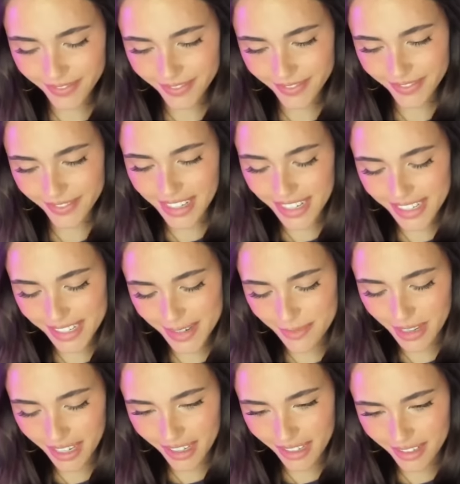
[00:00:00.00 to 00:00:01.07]
Nice to
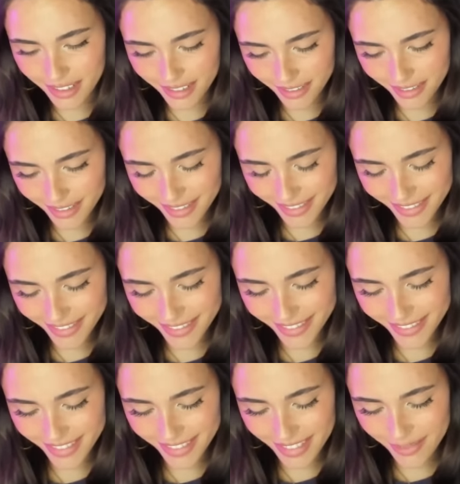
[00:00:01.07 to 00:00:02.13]
meet you.
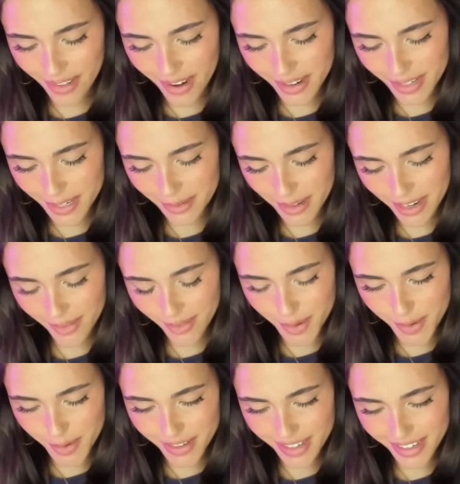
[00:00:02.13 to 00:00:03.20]
Very sweet of
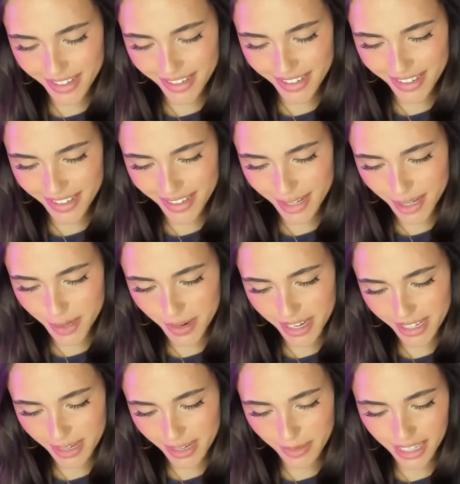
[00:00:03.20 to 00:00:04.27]
you to tweet
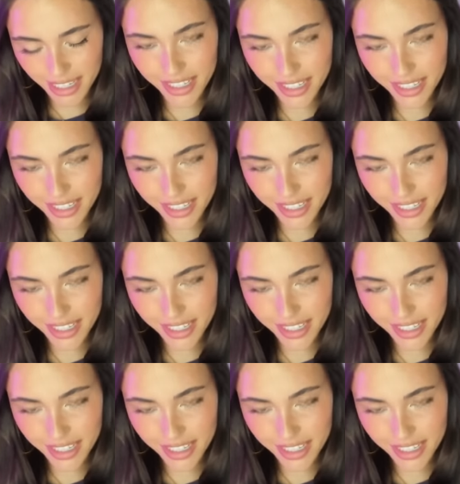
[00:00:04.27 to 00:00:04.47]
to me.